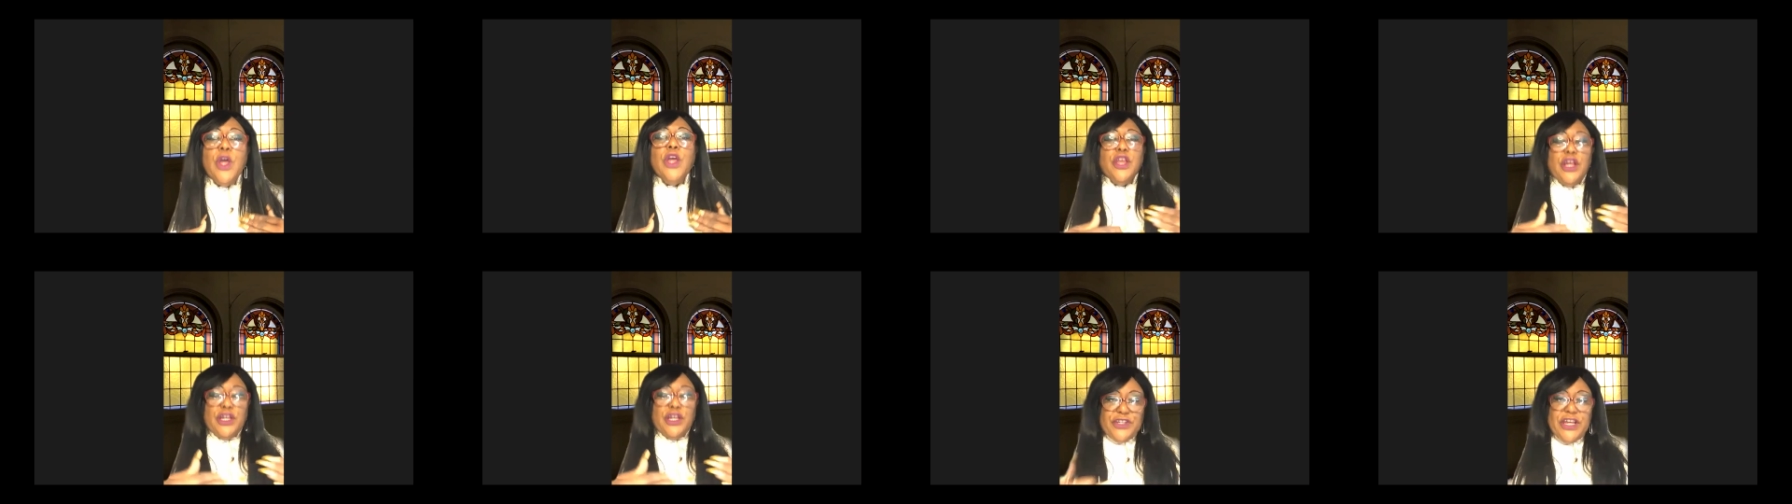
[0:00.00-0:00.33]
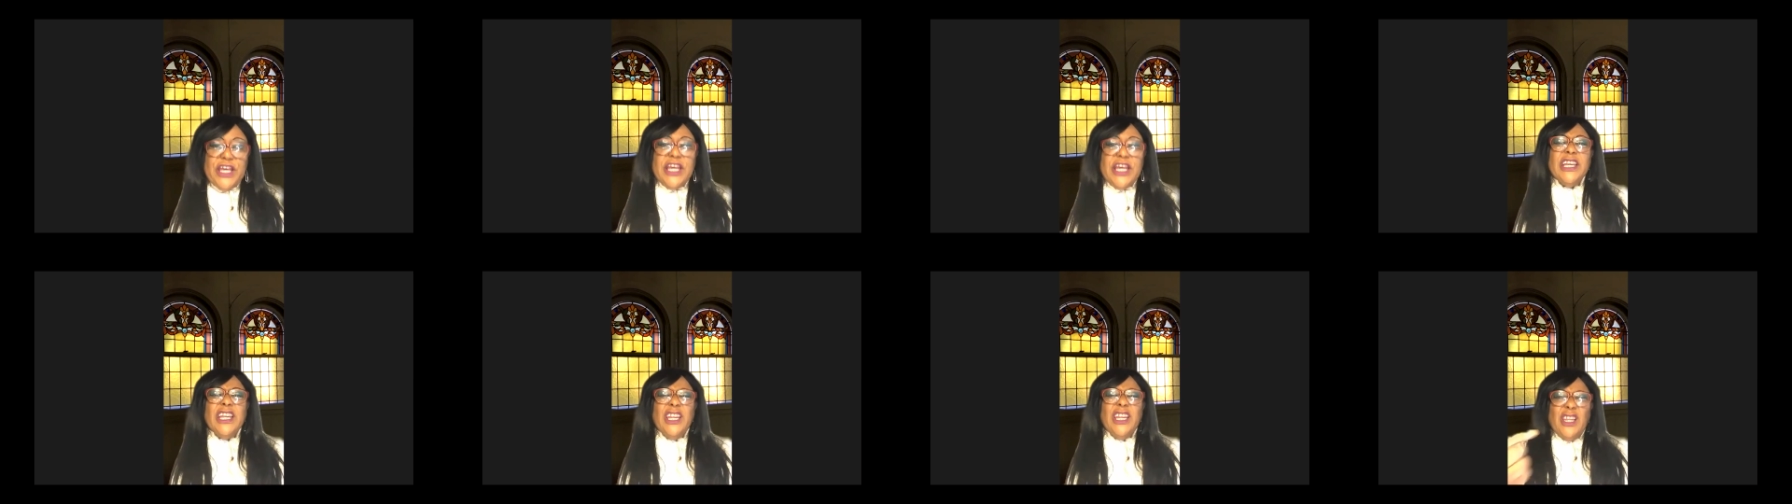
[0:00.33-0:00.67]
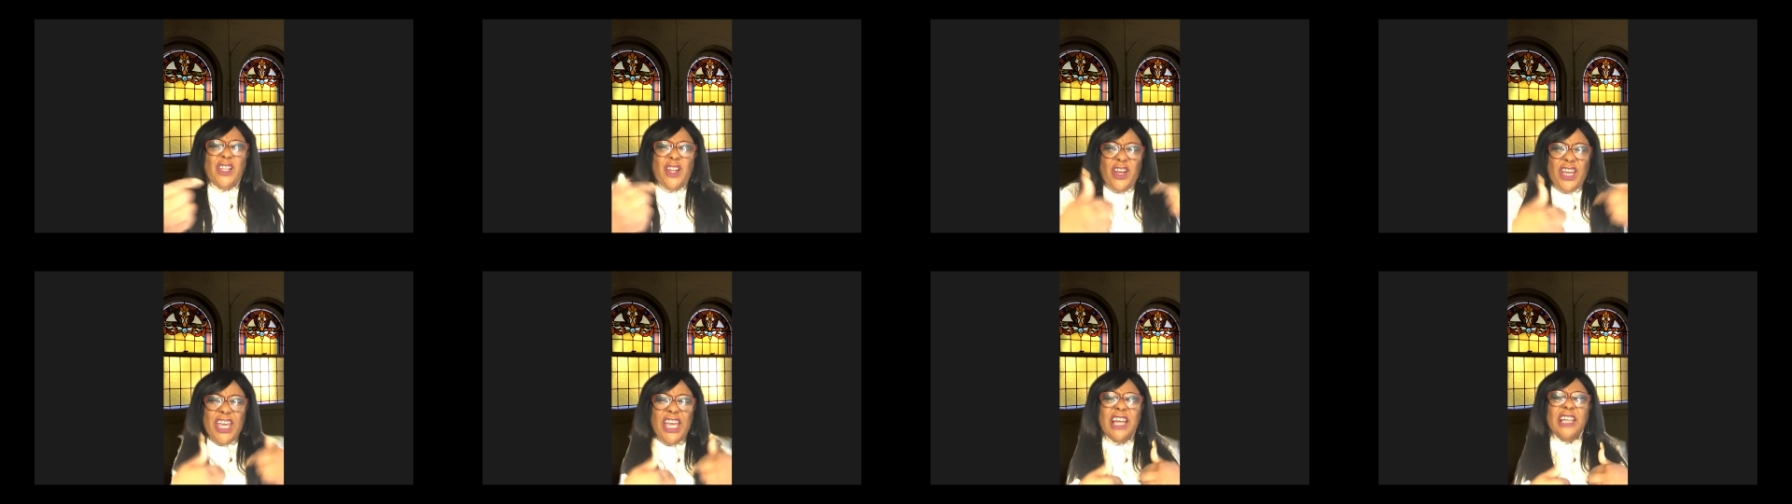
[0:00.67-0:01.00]
You tend to
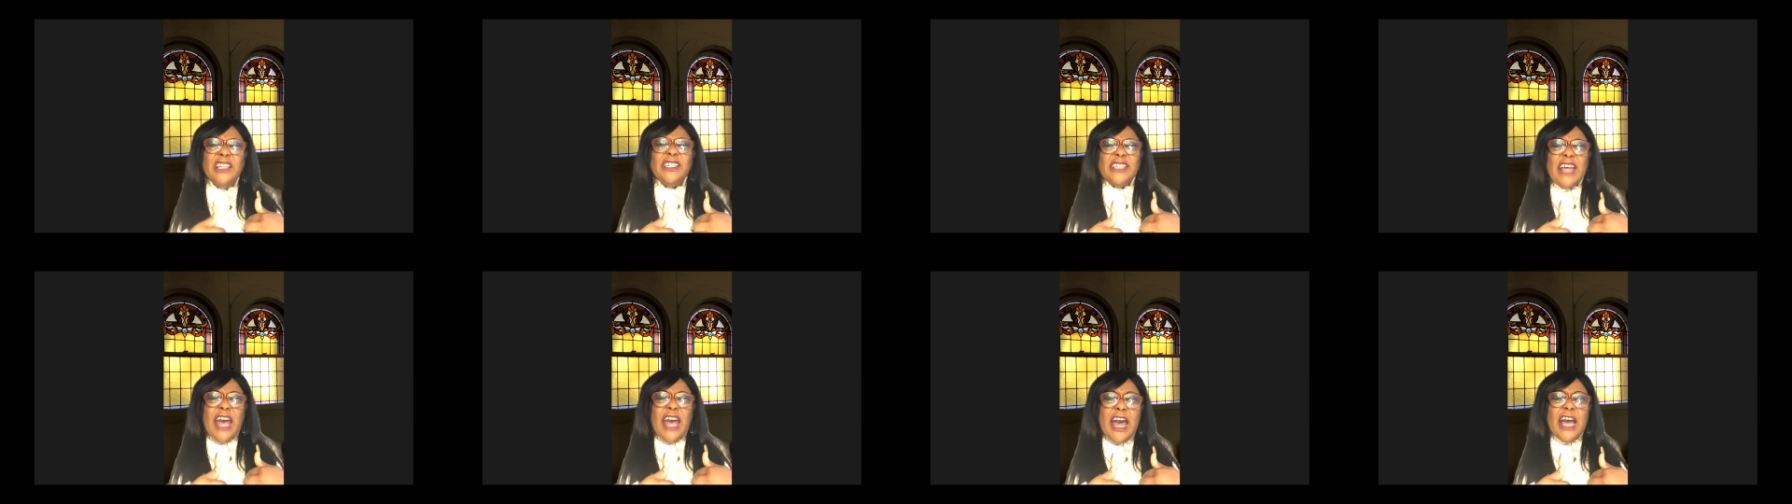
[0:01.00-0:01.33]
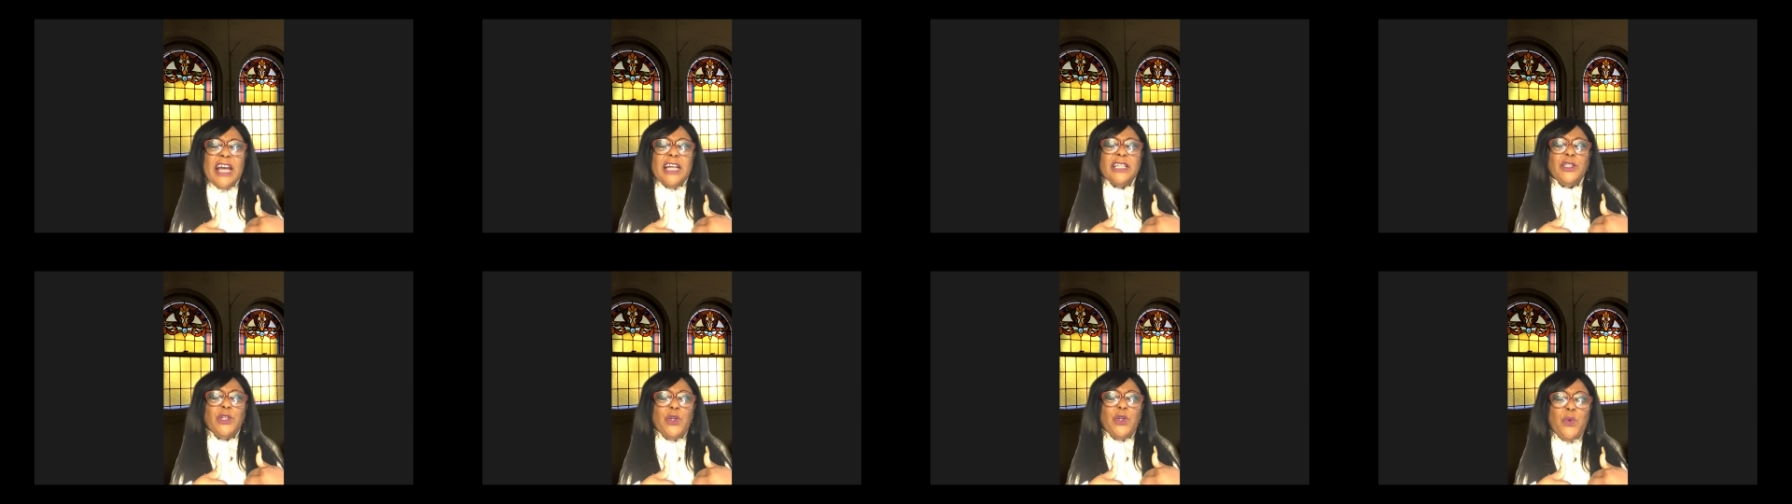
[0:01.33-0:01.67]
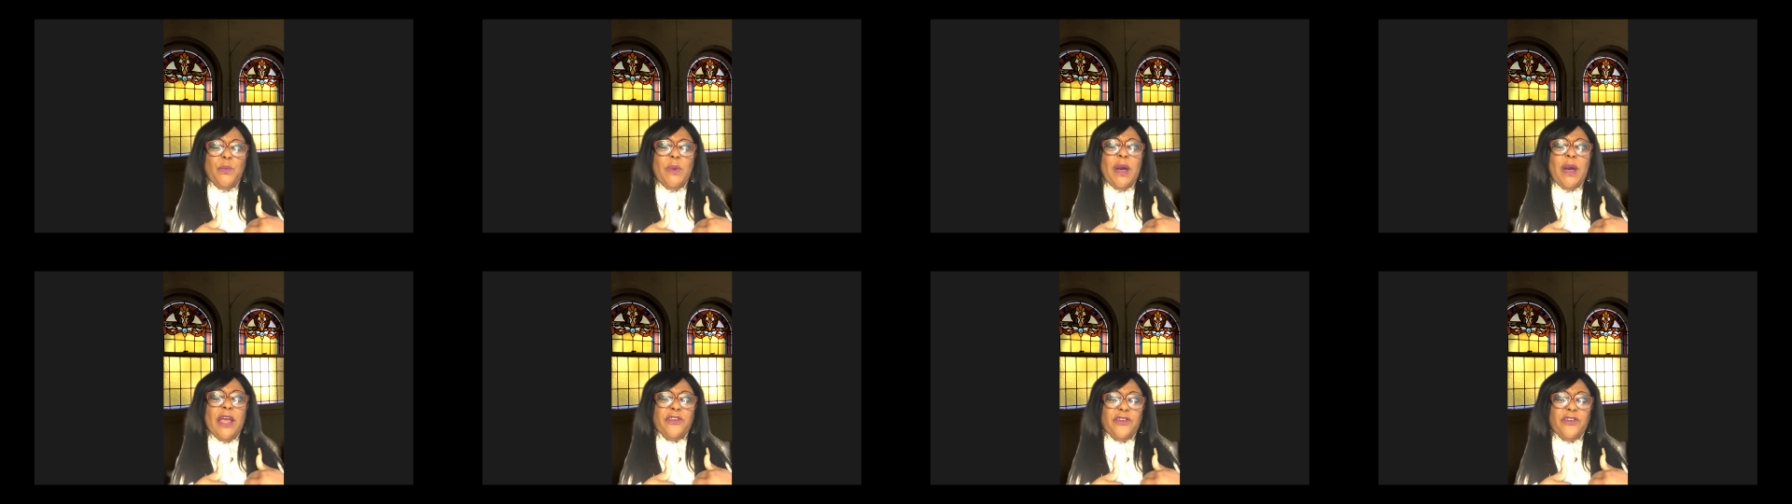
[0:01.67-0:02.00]
look inside too
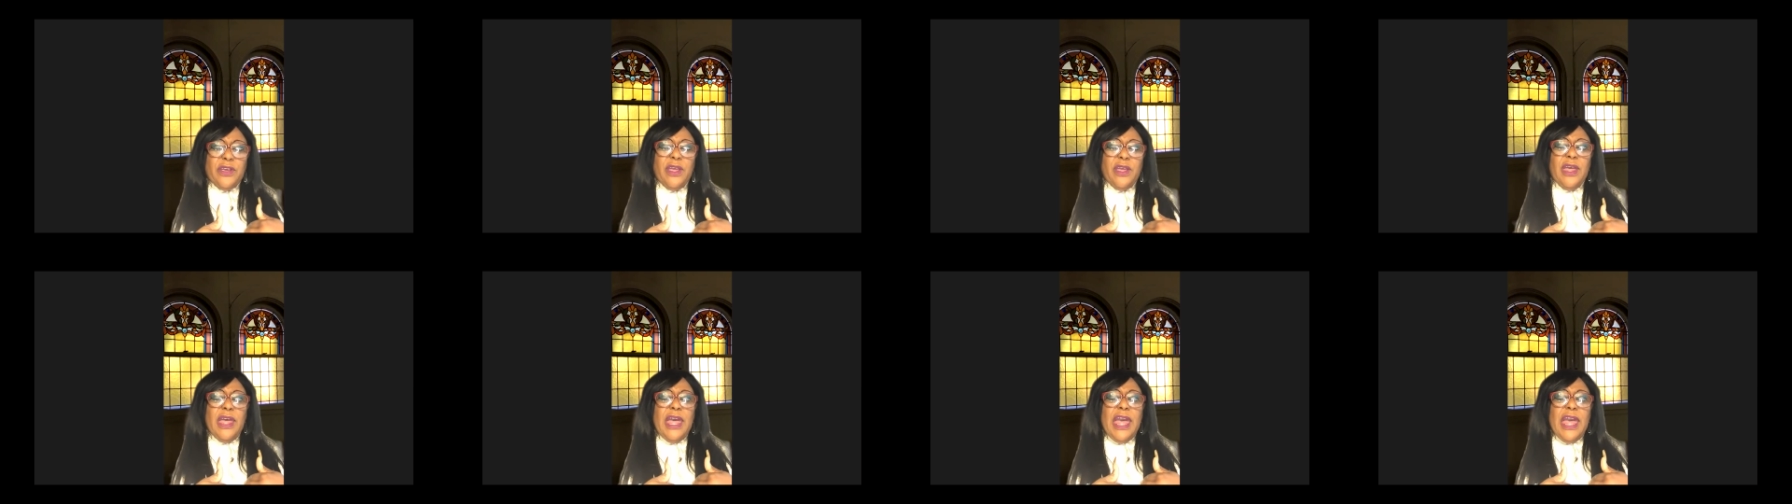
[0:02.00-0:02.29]
much